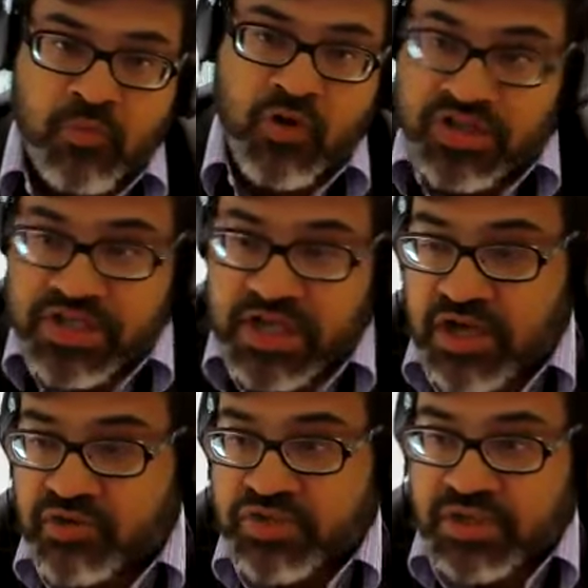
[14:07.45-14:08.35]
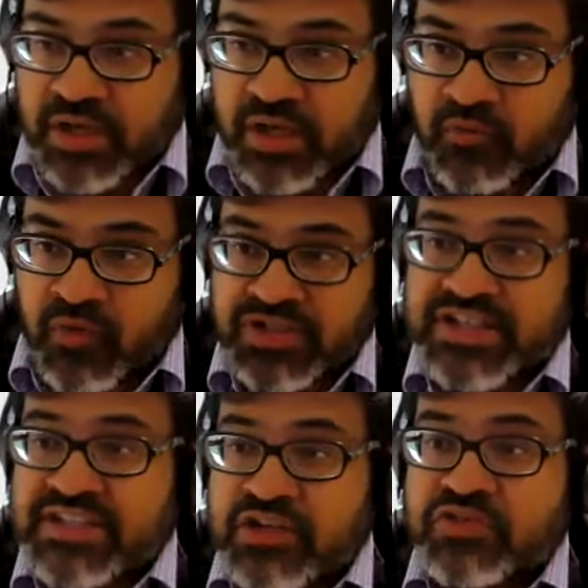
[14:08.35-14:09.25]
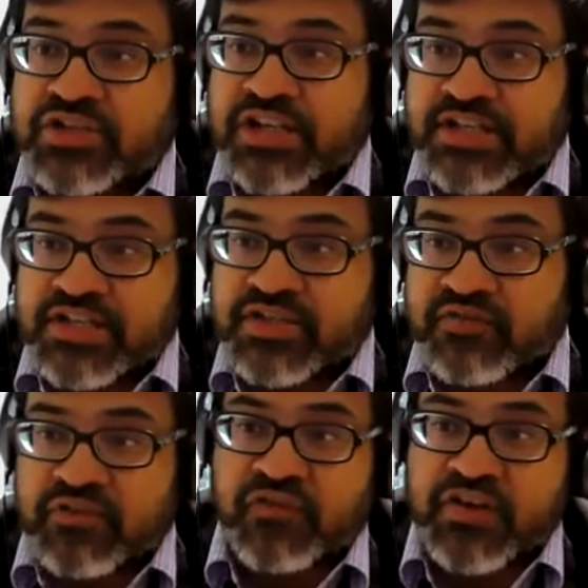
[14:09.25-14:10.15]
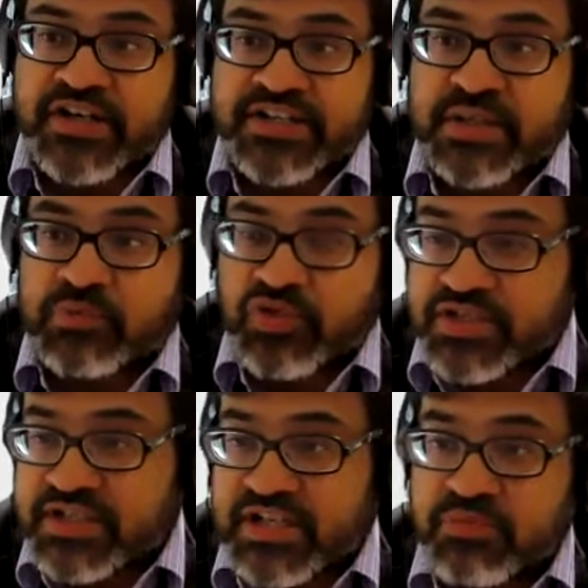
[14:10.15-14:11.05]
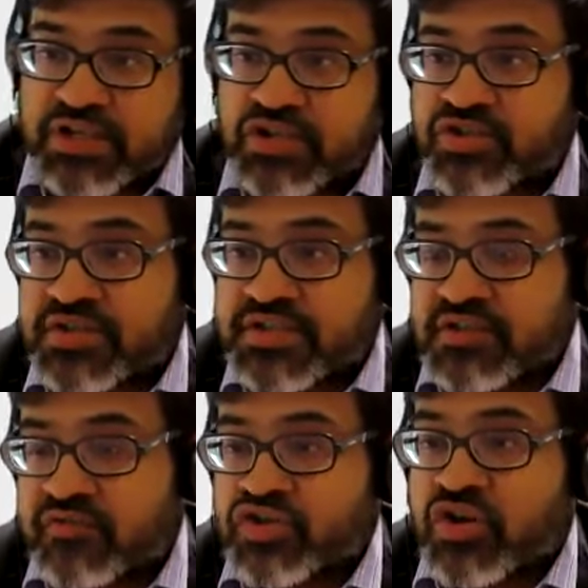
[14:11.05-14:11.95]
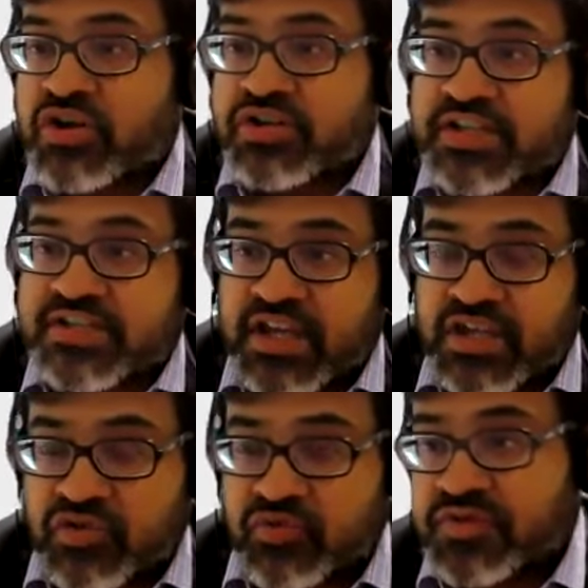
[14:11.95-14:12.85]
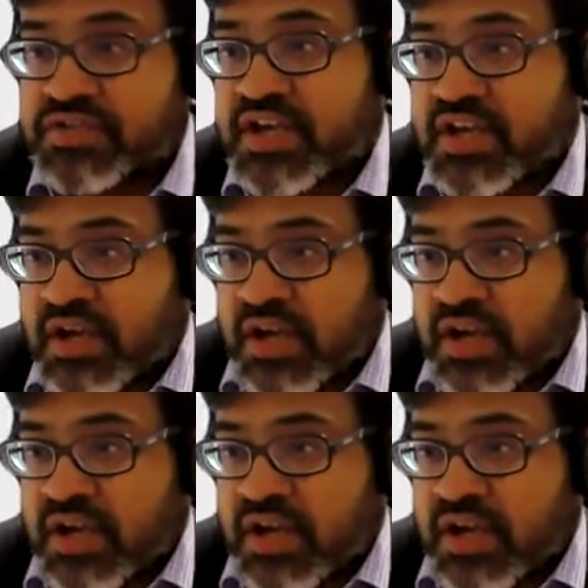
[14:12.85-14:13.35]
pointing out what are the utilities of different exceptions and limitations, in which context they are used,